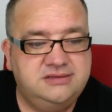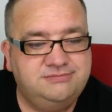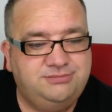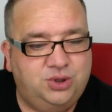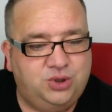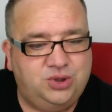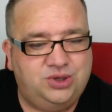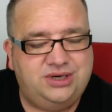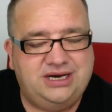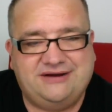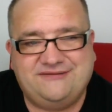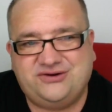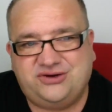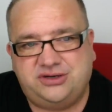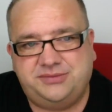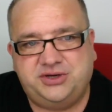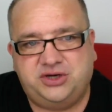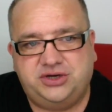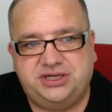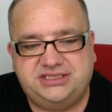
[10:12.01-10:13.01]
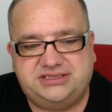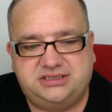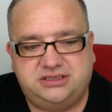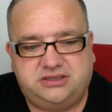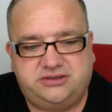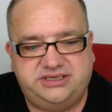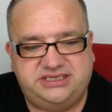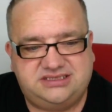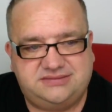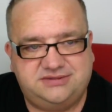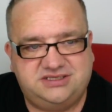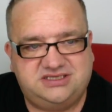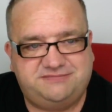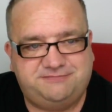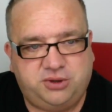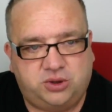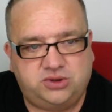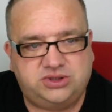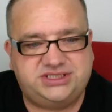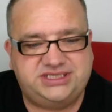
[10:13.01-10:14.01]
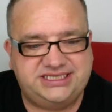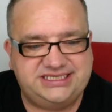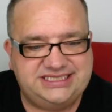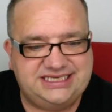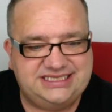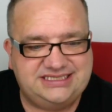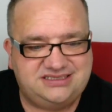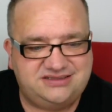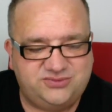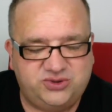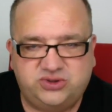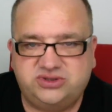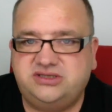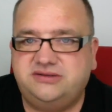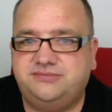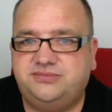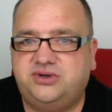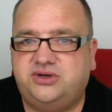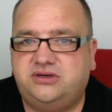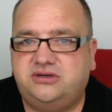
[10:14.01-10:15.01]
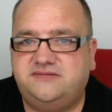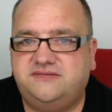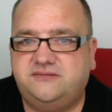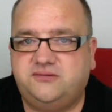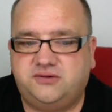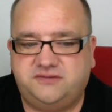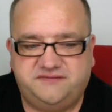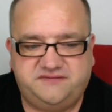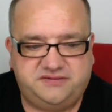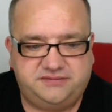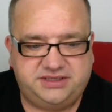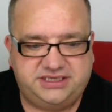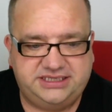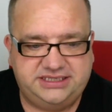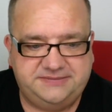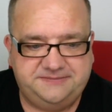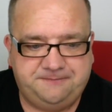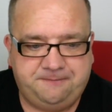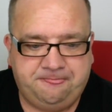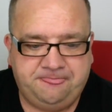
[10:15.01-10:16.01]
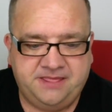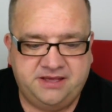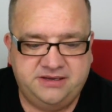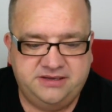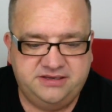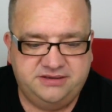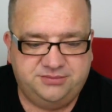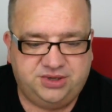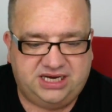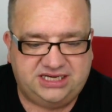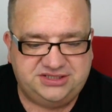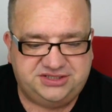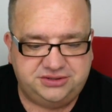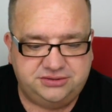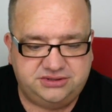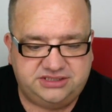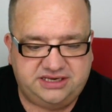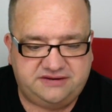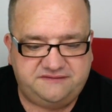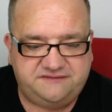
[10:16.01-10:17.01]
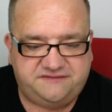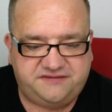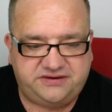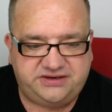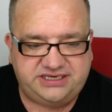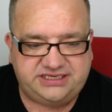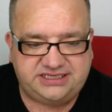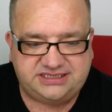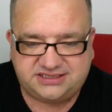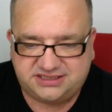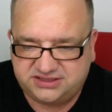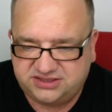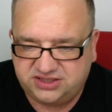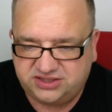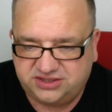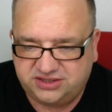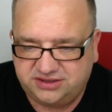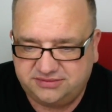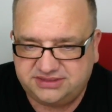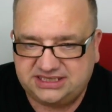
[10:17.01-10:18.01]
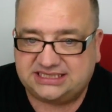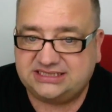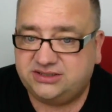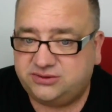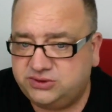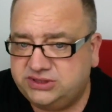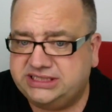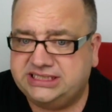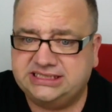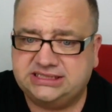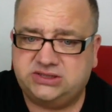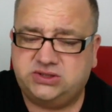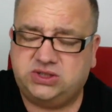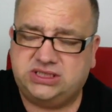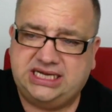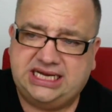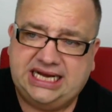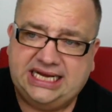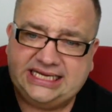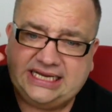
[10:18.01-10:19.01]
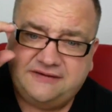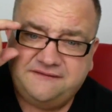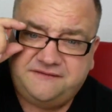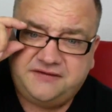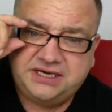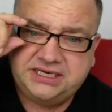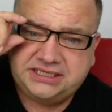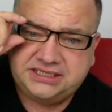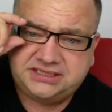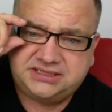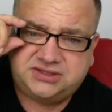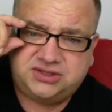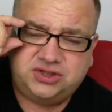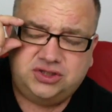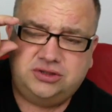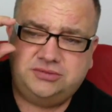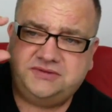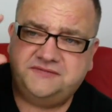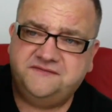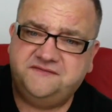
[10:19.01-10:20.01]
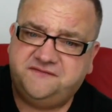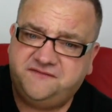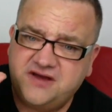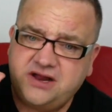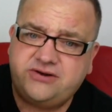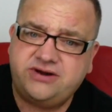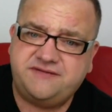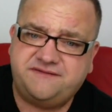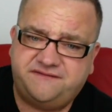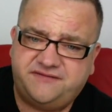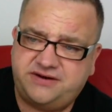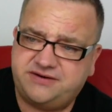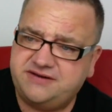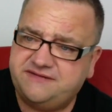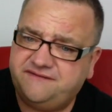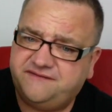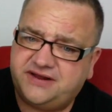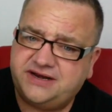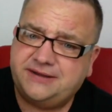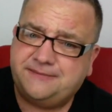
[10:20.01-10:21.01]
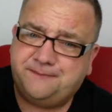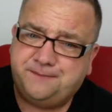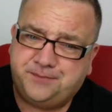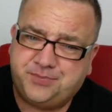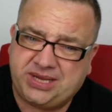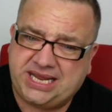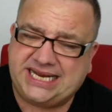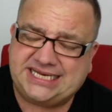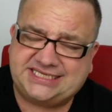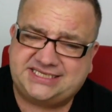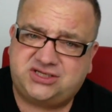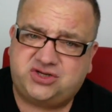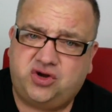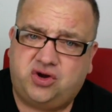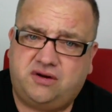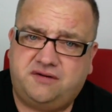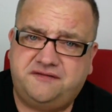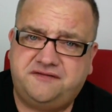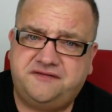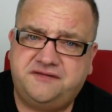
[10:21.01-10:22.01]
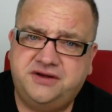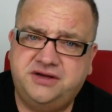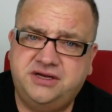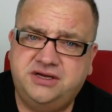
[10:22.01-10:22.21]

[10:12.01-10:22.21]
But I've got to be honest, at Christmas, Boxing Day is the most important one for me. But I do get very disturbed, and New Year's and all that, I get very disturbed and very, very, very pissed off